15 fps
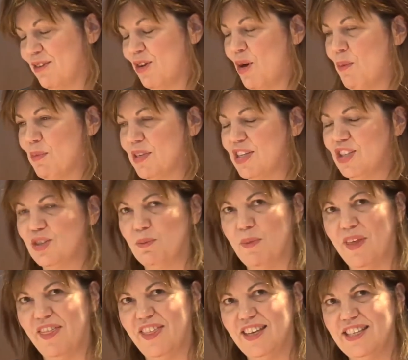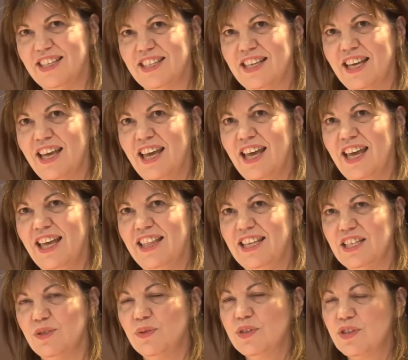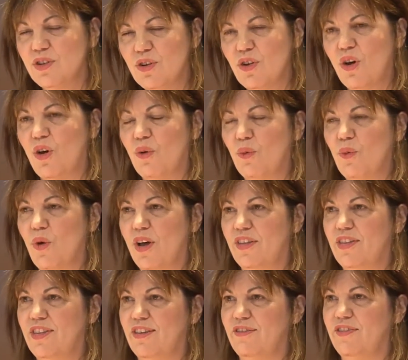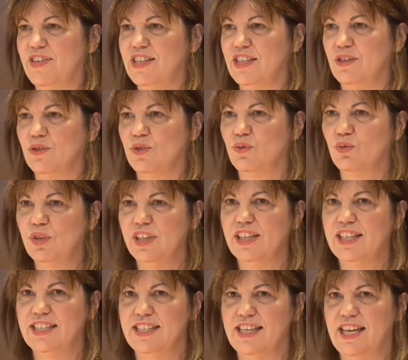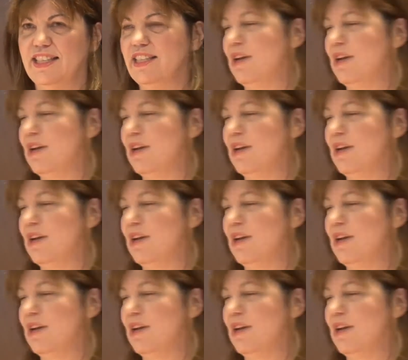competition, but this was not one that physios really said